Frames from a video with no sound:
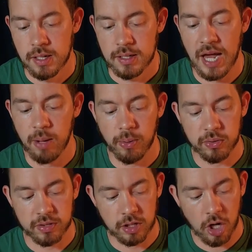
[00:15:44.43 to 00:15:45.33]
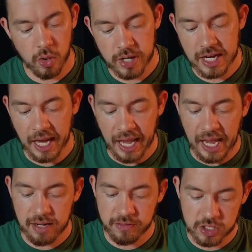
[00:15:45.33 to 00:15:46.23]
Now, both coding
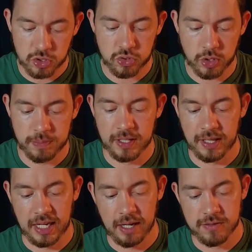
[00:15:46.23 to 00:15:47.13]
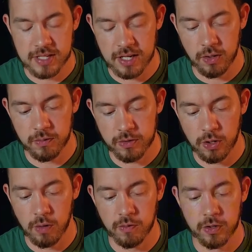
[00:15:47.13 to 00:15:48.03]
and visual scripting, like I've said over and
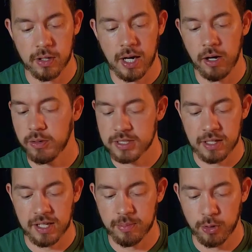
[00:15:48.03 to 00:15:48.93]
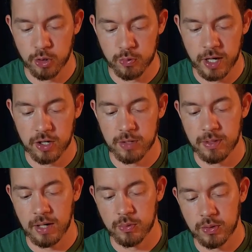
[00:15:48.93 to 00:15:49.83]
over, I always sound like a broken record, but
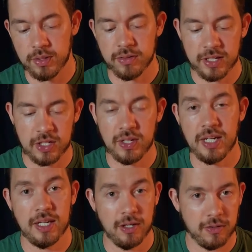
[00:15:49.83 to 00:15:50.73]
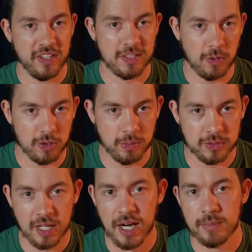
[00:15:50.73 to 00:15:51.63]
I really think you need to hear things multiple
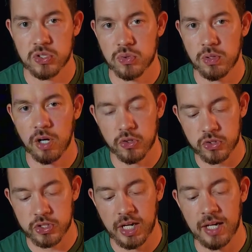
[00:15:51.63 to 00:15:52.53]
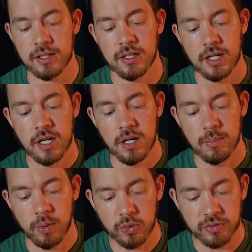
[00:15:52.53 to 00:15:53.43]
times to understand.
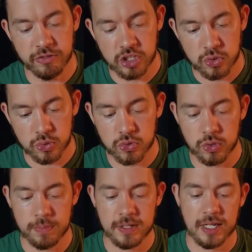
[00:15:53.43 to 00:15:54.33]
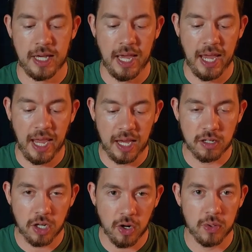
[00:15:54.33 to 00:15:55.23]
Both visual scripting and
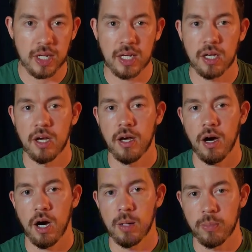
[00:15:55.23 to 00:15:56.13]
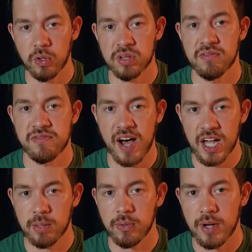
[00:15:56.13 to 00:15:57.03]
coding are both
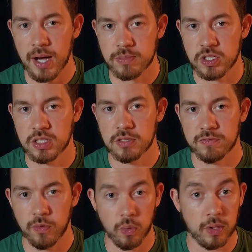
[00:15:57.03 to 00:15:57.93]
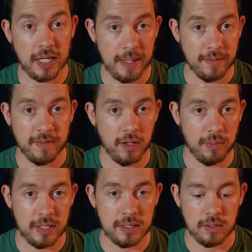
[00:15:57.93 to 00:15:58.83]
viable options for game
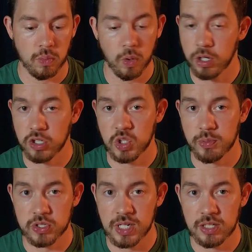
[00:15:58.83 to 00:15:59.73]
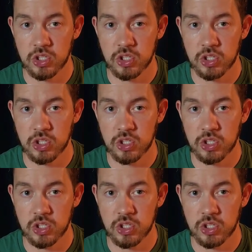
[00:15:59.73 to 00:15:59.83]
development. 100%.